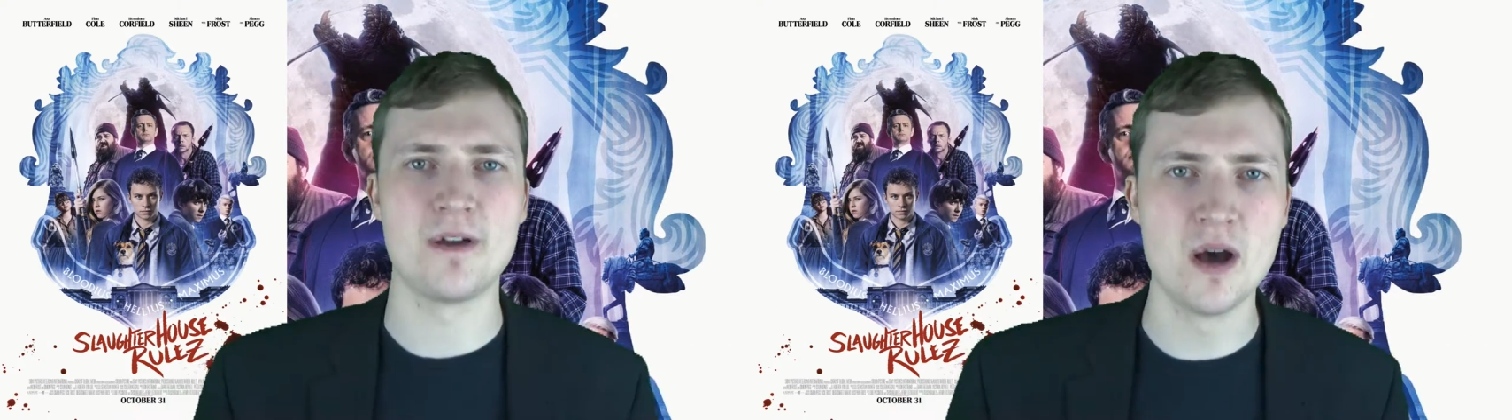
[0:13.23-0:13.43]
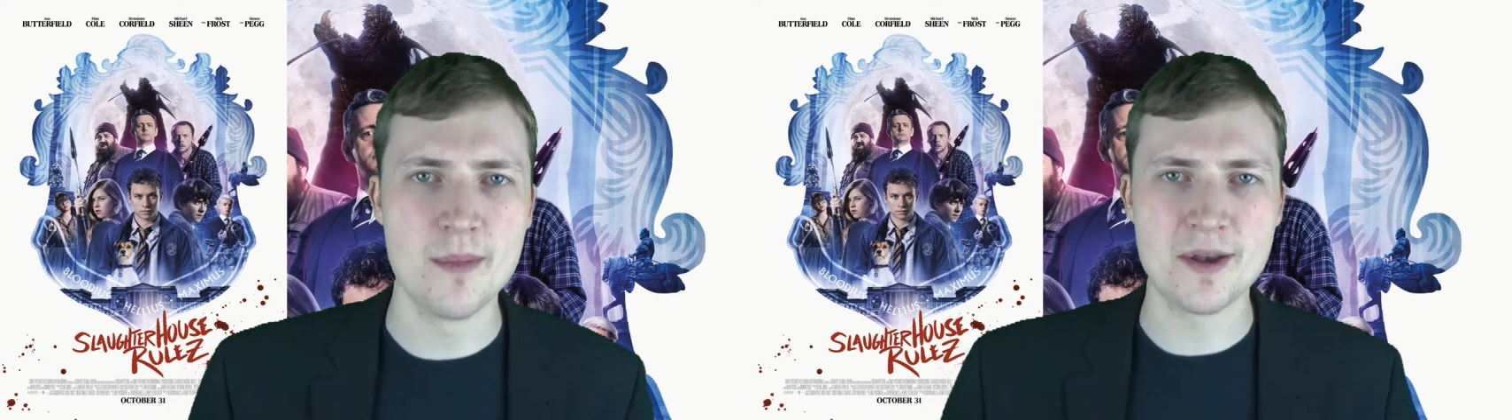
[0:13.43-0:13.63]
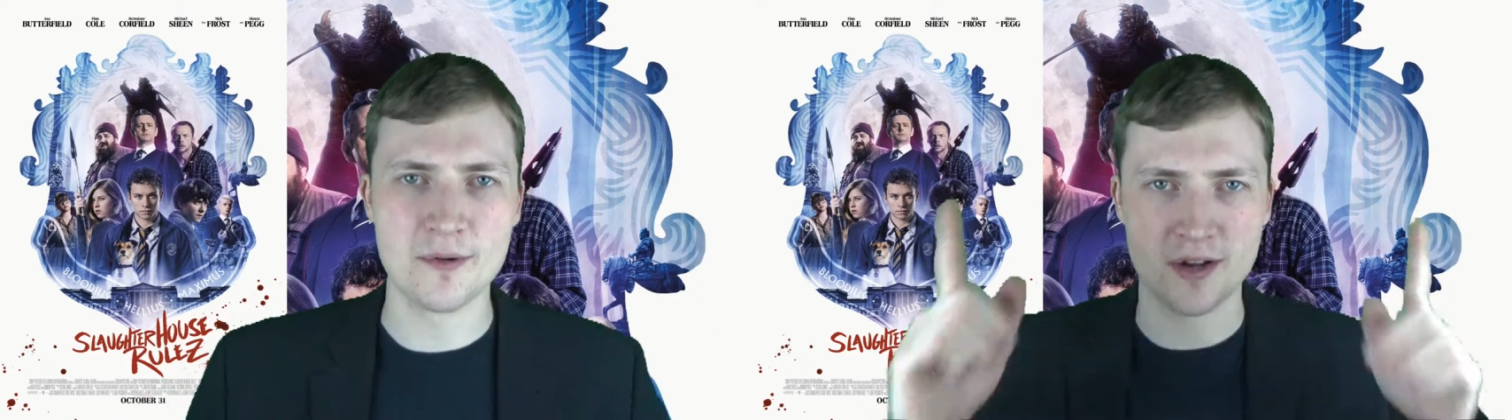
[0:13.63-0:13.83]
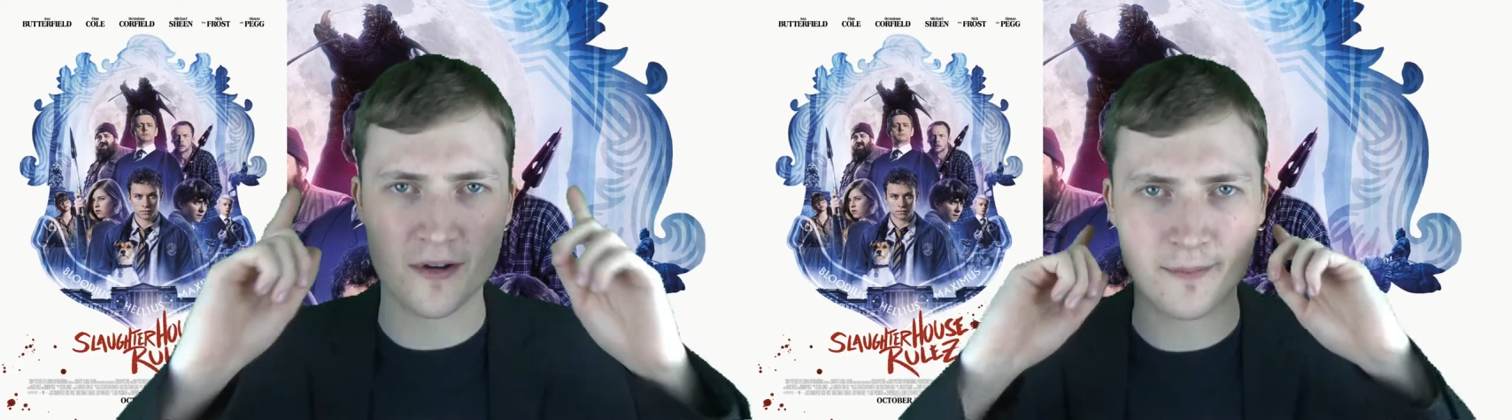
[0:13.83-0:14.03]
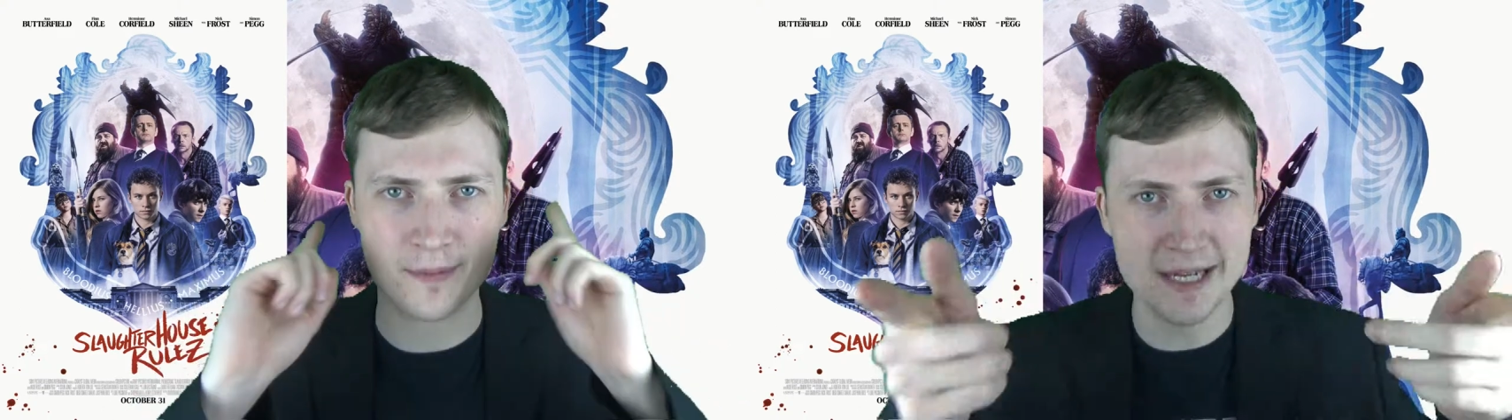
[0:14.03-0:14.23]
film, and you want
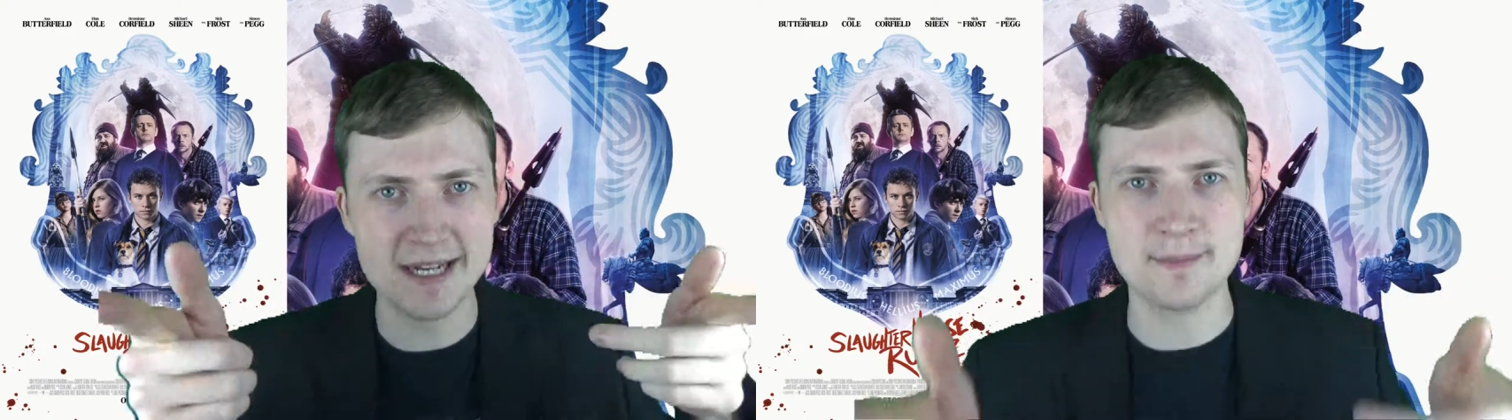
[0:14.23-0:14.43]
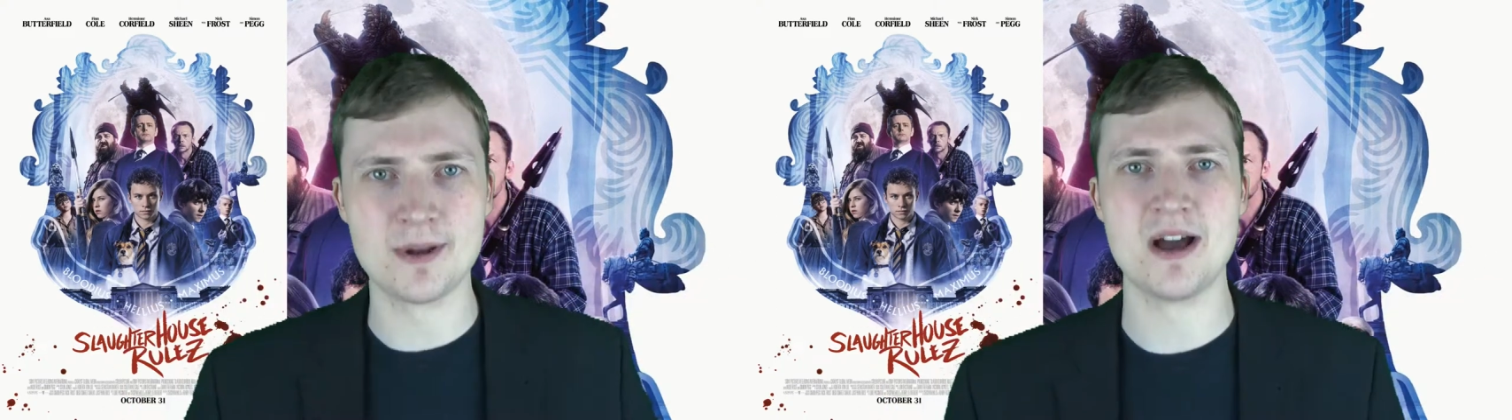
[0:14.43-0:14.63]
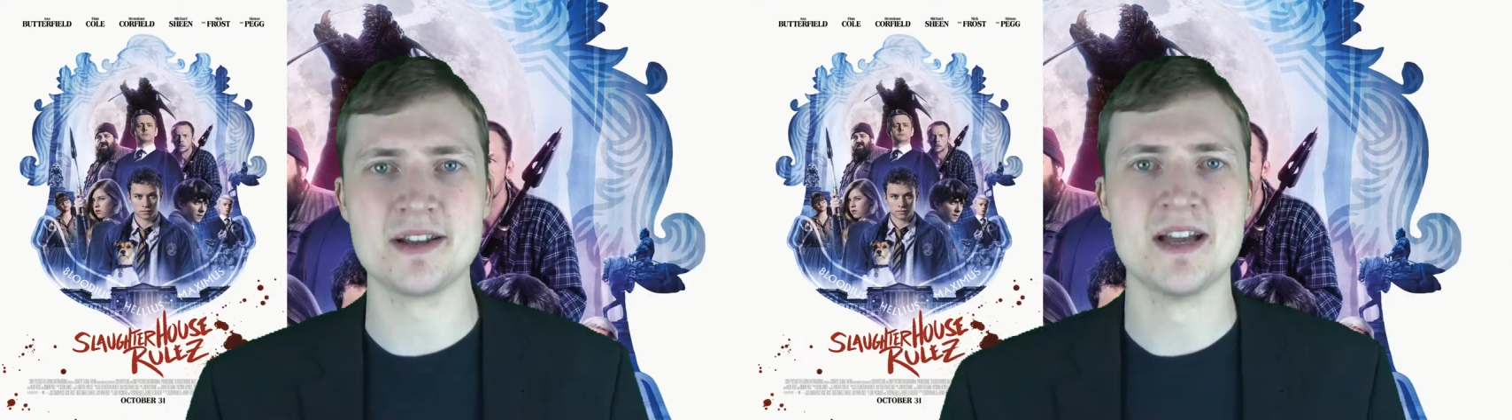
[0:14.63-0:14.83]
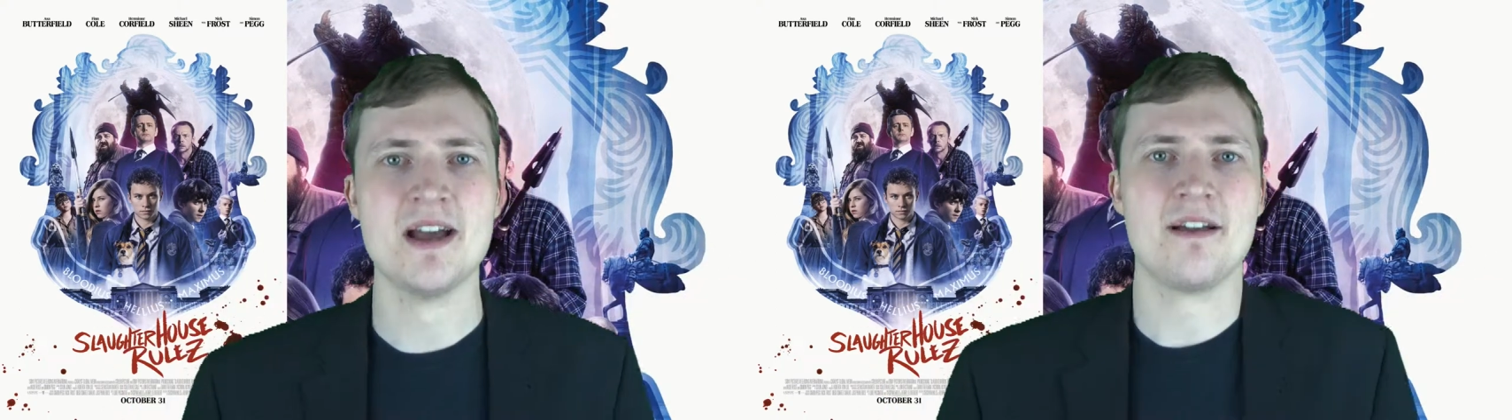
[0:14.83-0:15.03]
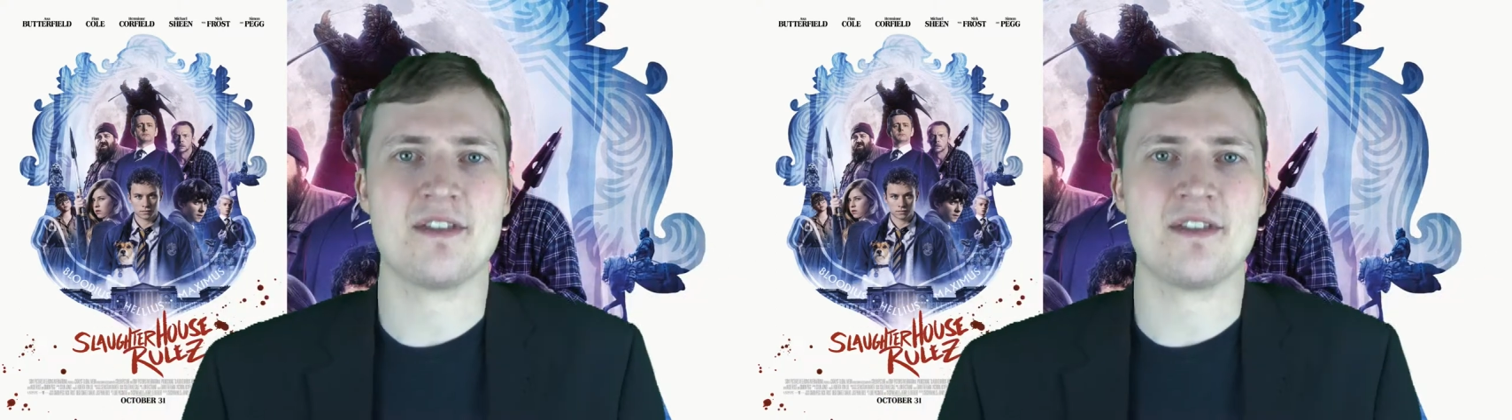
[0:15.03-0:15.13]
to go completely blind,